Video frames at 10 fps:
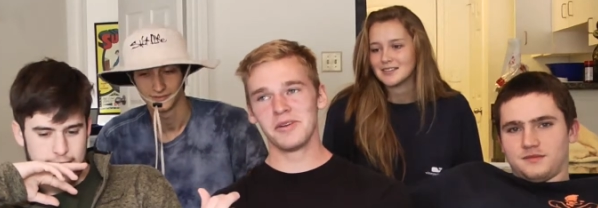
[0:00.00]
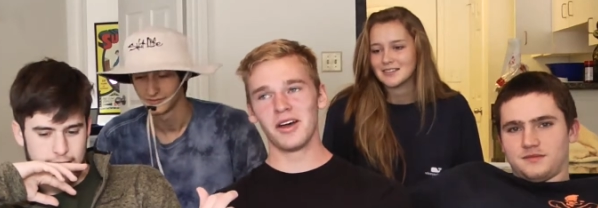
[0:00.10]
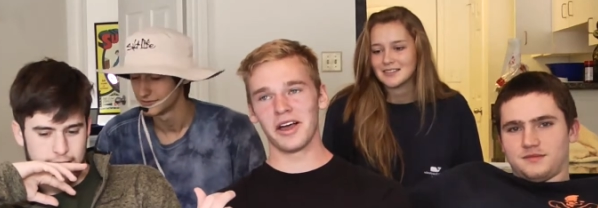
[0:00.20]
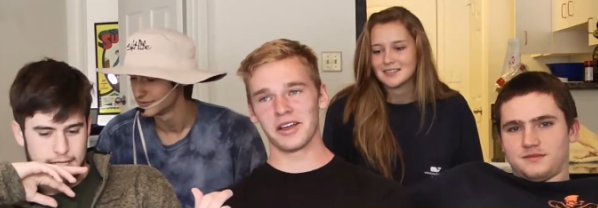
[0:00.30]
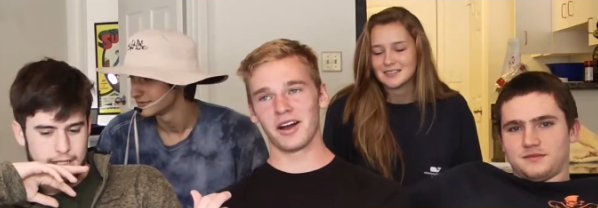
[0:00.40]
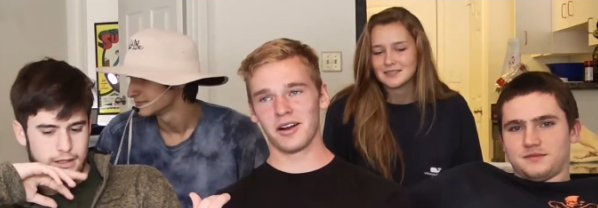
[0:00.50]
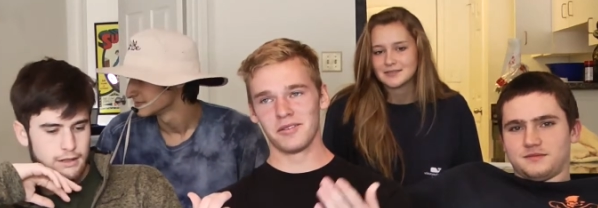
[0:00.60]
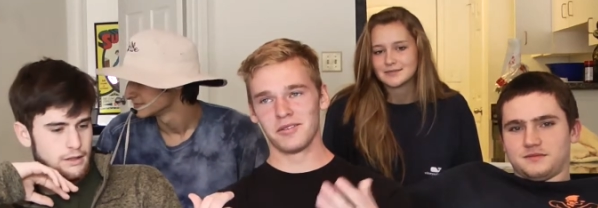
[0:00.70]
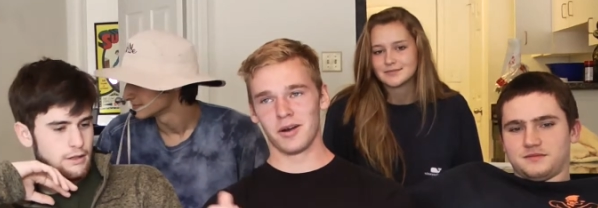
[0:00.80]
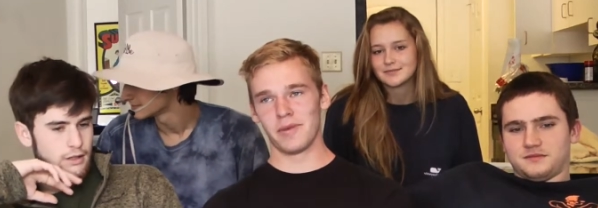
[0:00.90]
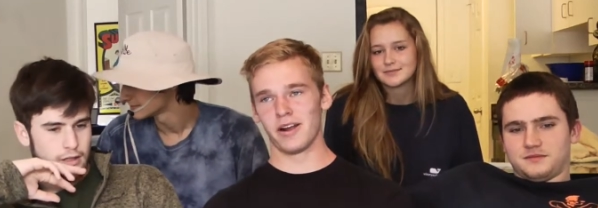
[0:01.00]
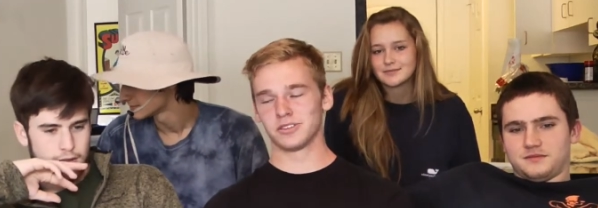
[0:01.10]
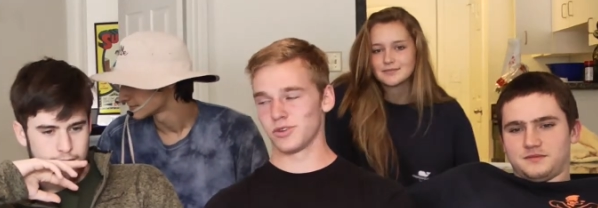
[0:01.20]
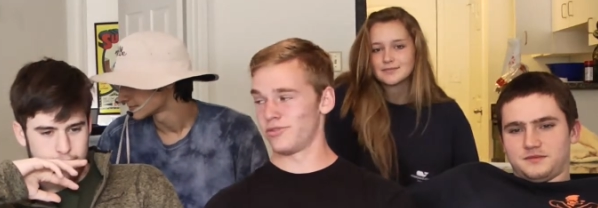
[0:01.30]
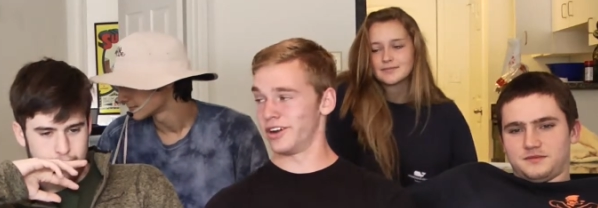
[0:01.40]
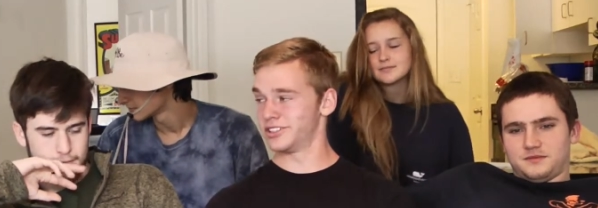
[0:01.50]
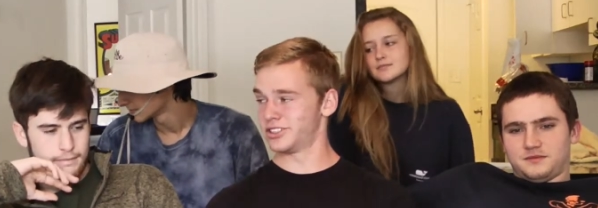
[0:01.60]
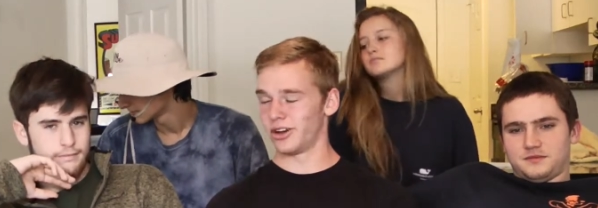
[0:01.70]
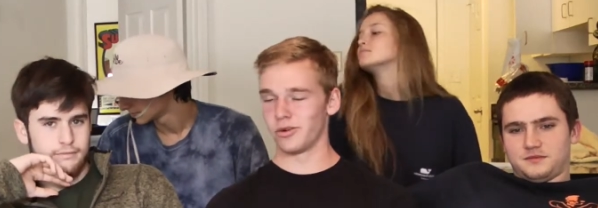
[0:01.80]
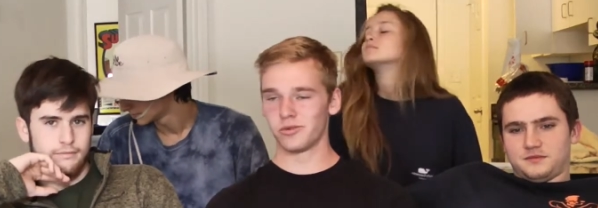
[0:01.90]
Speaker 1: but no, like our parents were
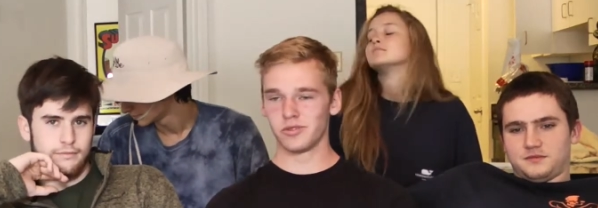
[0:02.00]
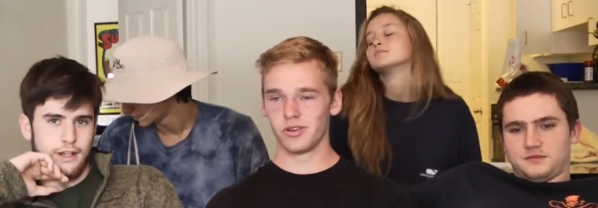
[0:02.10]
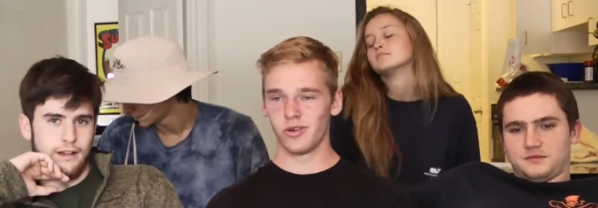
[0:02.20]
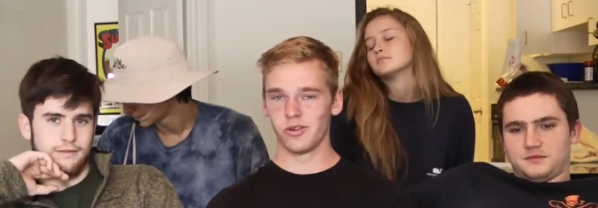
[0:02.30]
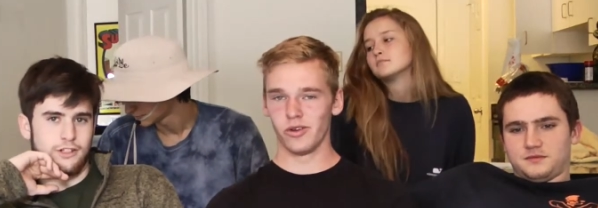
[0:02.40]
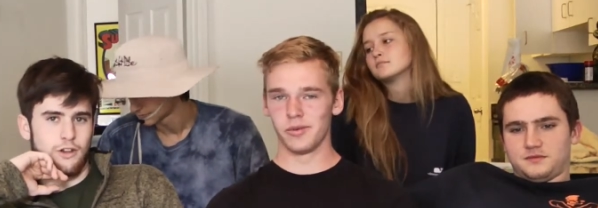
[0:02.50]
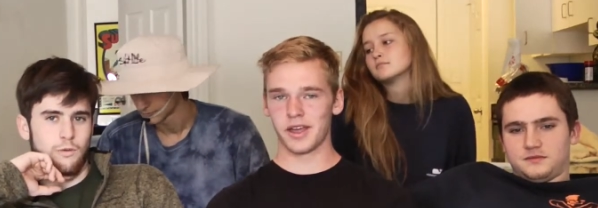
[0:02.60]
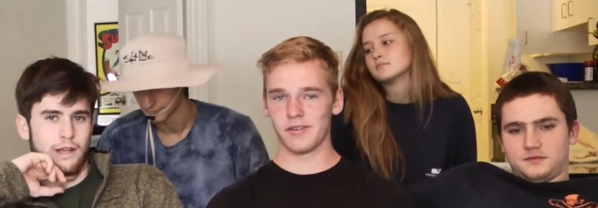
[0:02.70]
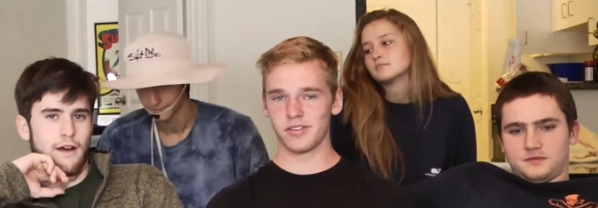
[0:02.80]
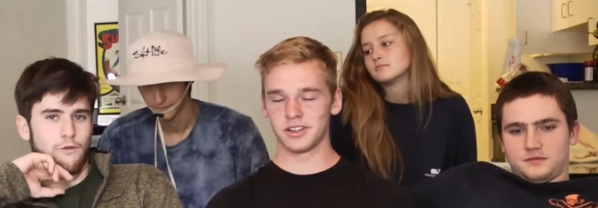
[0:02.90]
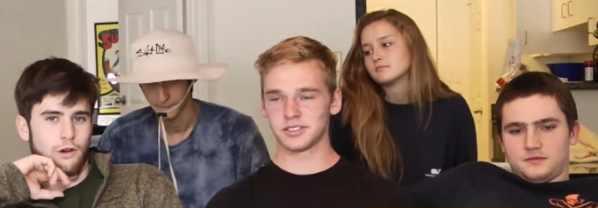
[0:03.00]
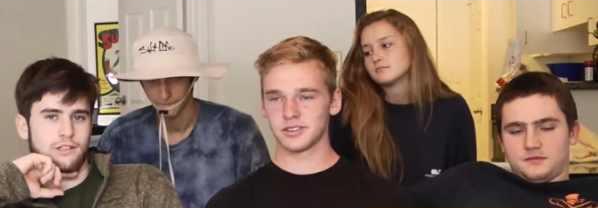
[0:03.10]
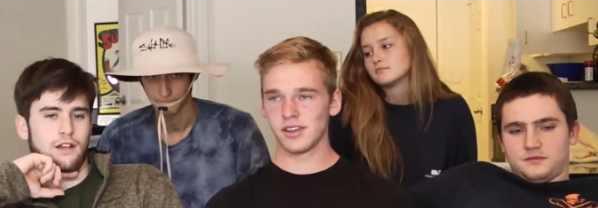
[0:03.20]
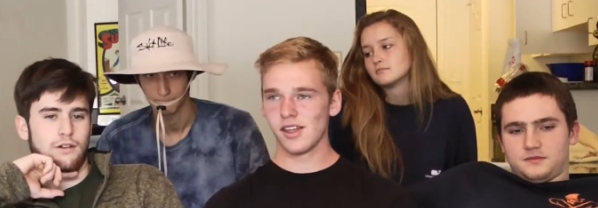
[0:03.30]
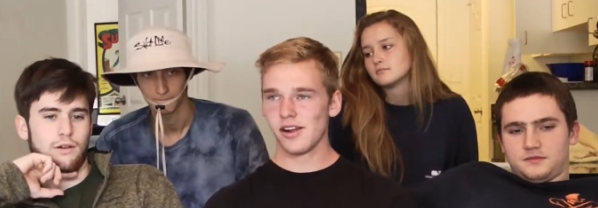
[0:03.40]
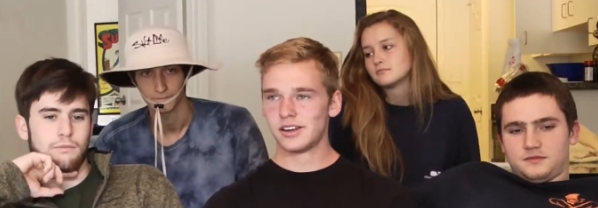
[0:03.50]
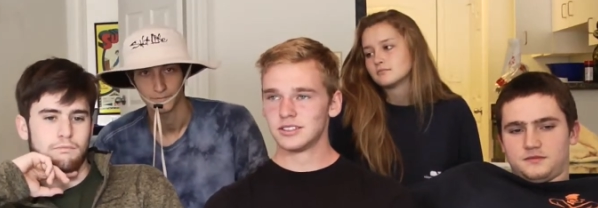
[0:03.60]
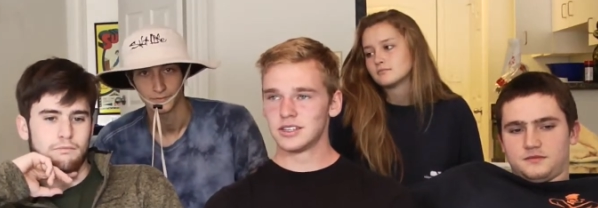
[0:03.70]
friends, so yeah. So we, we got friends. forced into it.